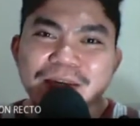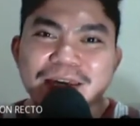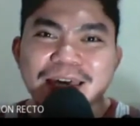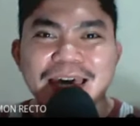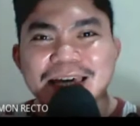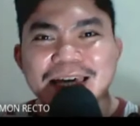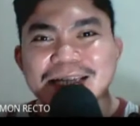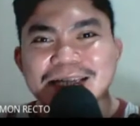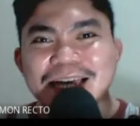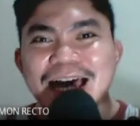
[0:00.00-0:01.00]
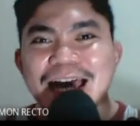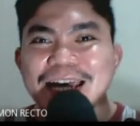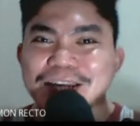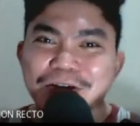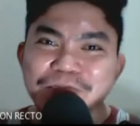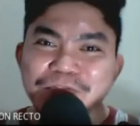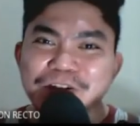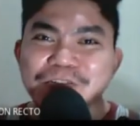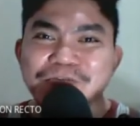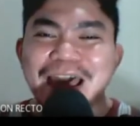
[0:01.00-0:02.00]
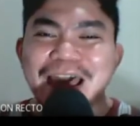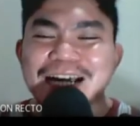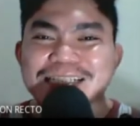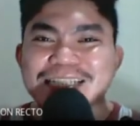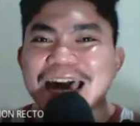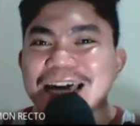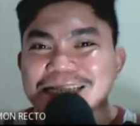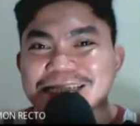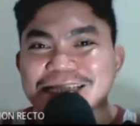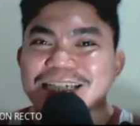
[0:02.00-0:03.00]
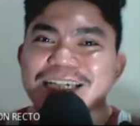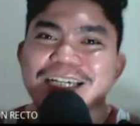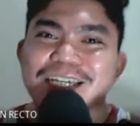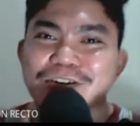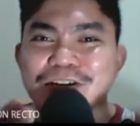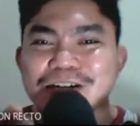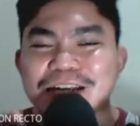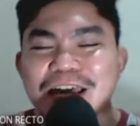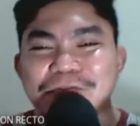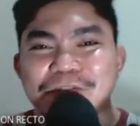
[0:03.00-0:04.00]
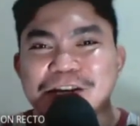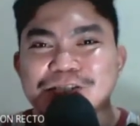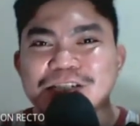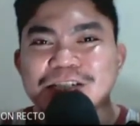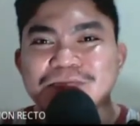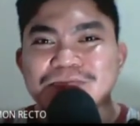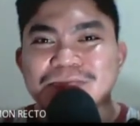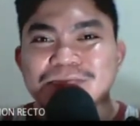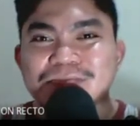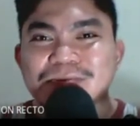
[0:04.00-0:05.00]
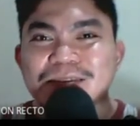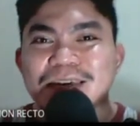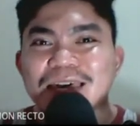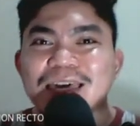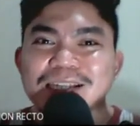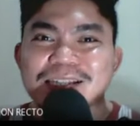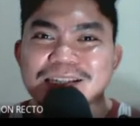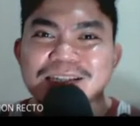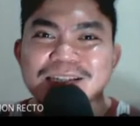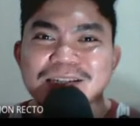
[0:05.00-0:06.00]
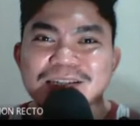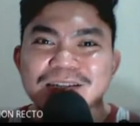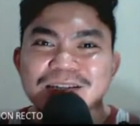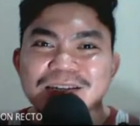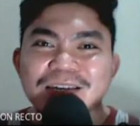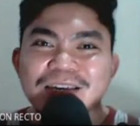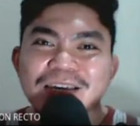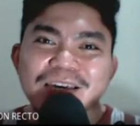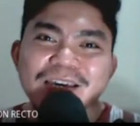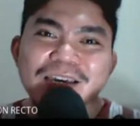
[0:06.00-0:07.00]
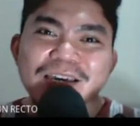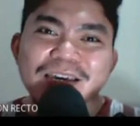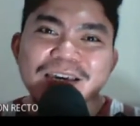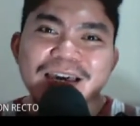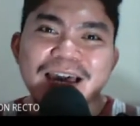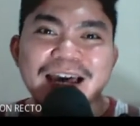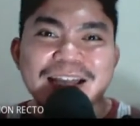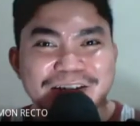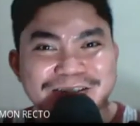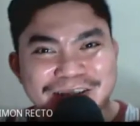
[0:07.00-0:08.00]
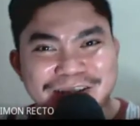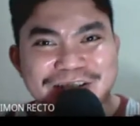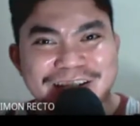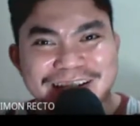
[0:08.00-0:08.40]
And I know for a fact that your definition is unconditional.